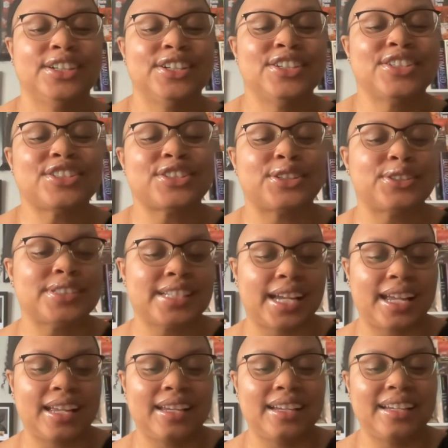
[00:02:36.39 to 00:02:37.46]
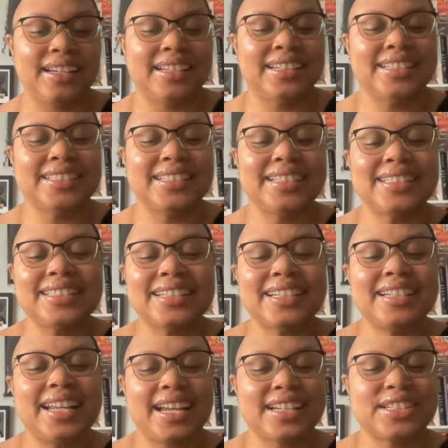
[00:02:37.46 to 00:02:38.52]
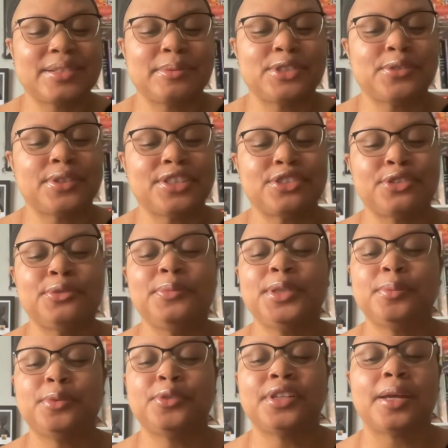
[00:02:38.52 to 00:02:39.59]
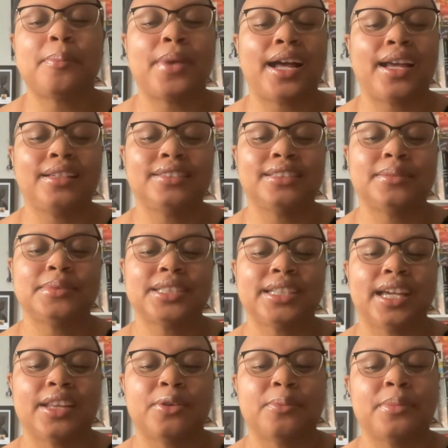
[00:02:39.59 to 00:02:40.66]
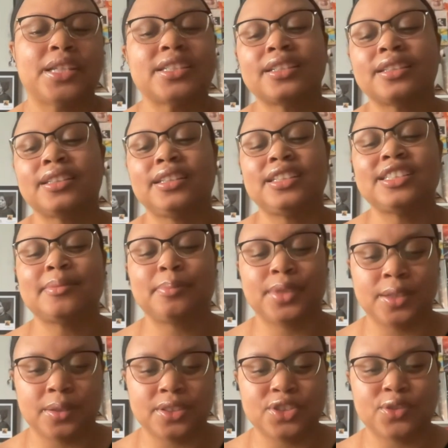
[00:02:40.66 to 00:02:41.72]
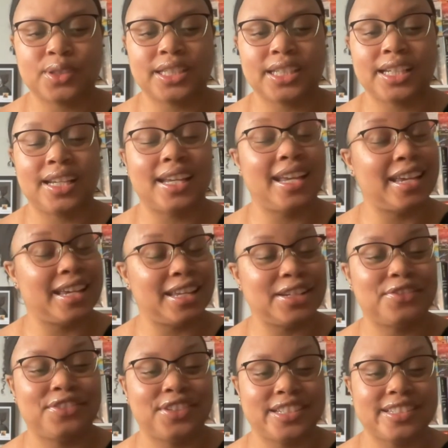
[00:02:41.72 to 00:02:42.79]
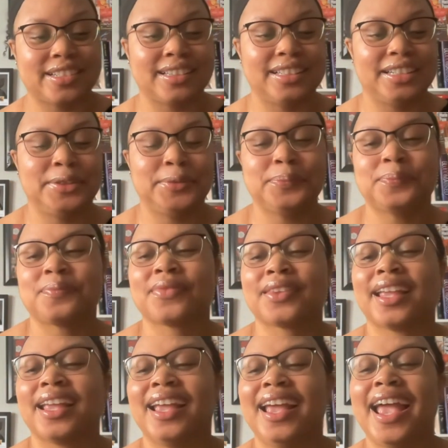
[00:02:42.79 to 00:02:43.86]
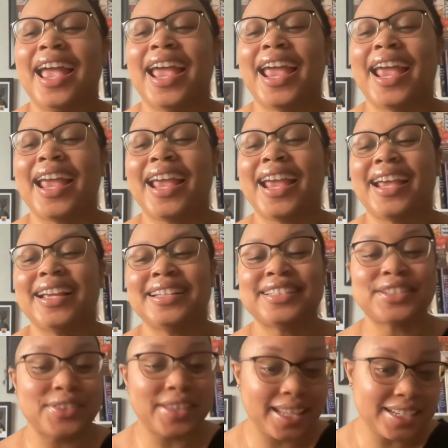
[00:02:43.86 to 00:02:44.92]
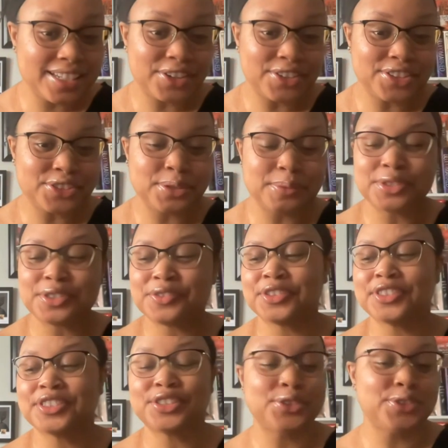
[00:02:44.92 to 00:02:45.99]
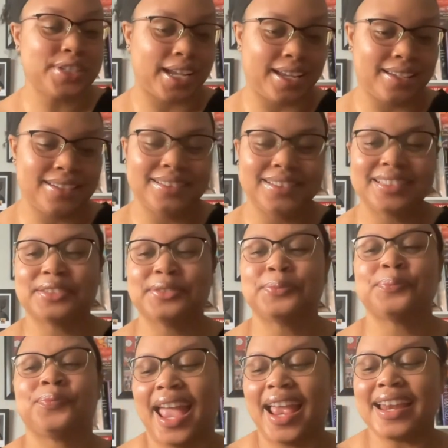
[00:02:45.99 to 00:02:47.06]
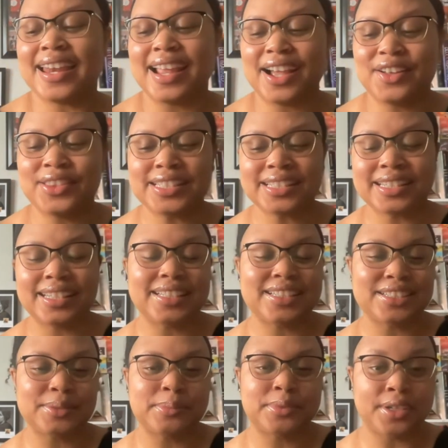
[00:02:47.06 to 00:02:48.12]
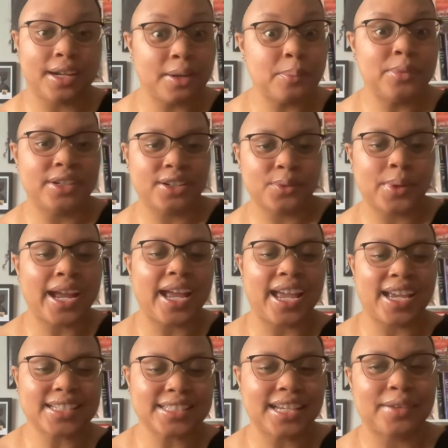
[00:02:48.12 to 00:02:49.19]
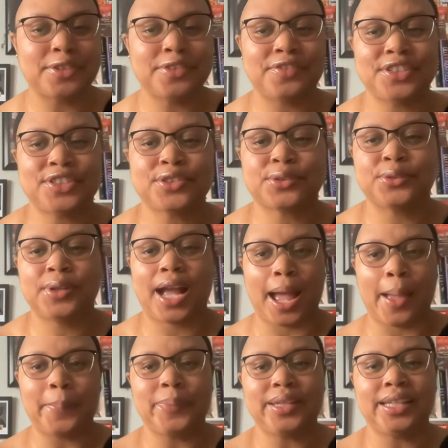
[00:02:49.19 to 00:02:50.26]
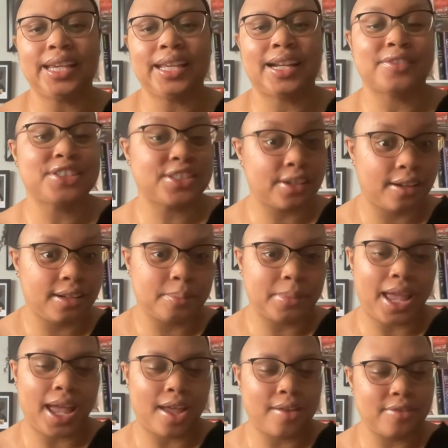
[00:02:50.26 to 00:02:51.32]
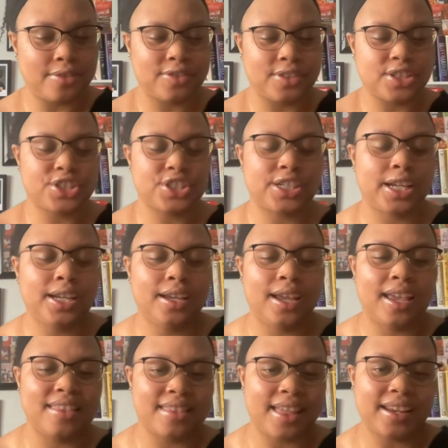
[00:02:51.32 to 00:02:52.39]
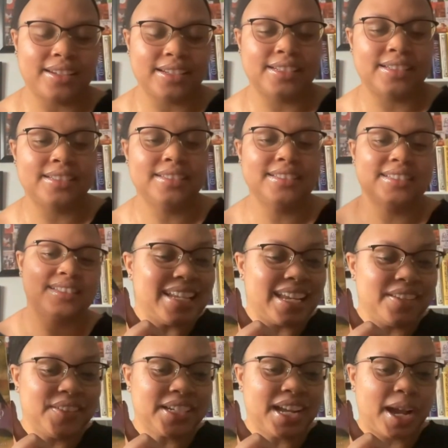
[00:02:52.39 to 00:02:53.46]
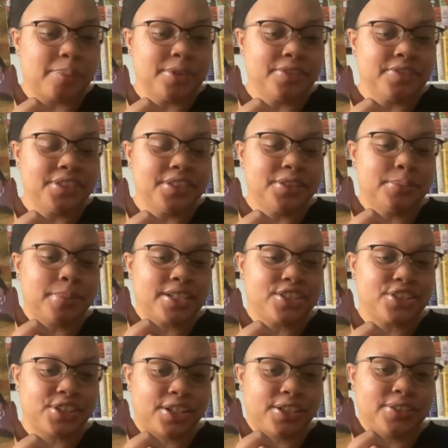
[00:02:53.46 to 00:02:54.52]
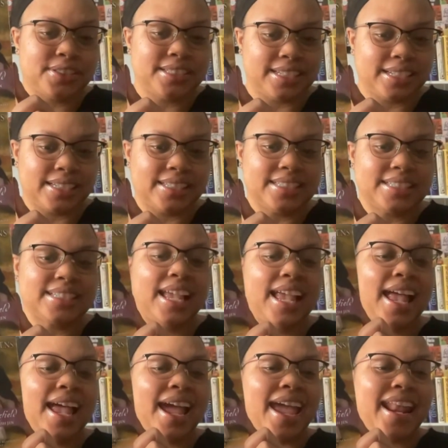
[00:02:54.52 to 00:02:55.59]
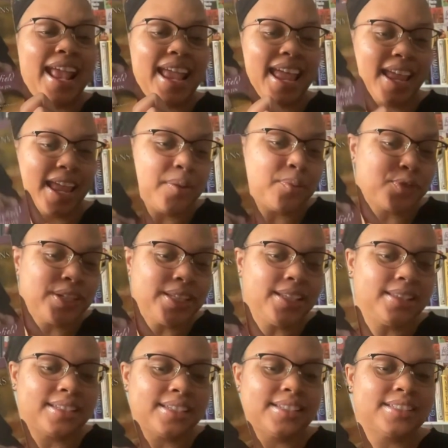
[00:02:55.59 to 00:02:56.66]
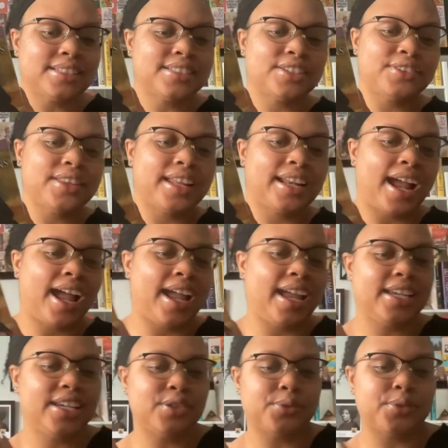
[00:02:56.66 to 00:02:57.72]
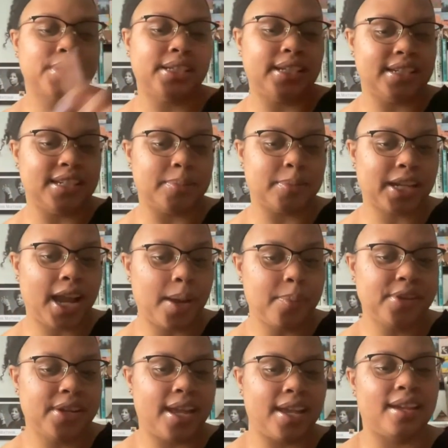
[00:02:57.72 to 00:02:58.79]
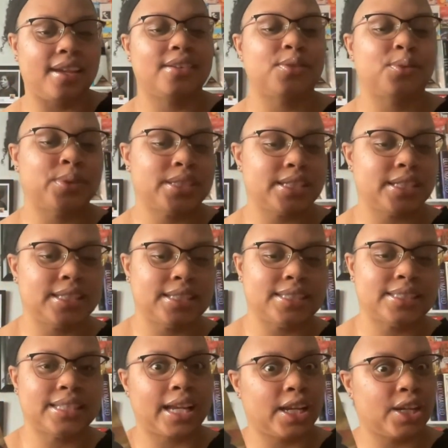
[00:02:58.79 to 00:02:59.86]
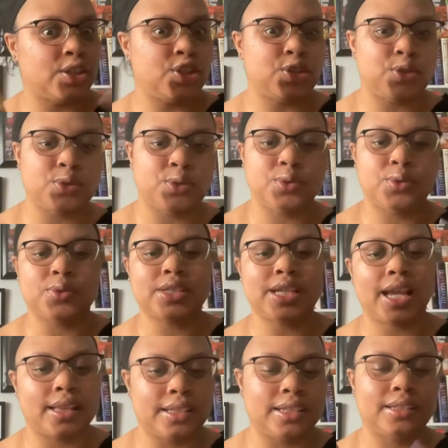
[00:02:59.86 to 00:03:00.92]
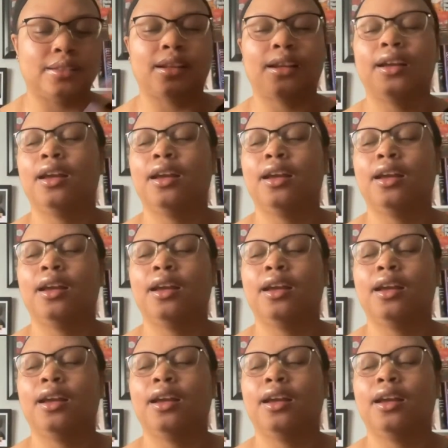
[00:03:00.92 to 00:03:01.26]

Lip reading: Soul tie, an intense connection between two people that binds them together mentally, spiritually, and physically. And so that is our description for Soul Ties. Now let's get into a book where I actually have a physical copy and I've started but haven't finished yet. And that is David Copperfield by Charles Dickens. And I am reading this so that I can read Demon Copperhead, which is like a new telling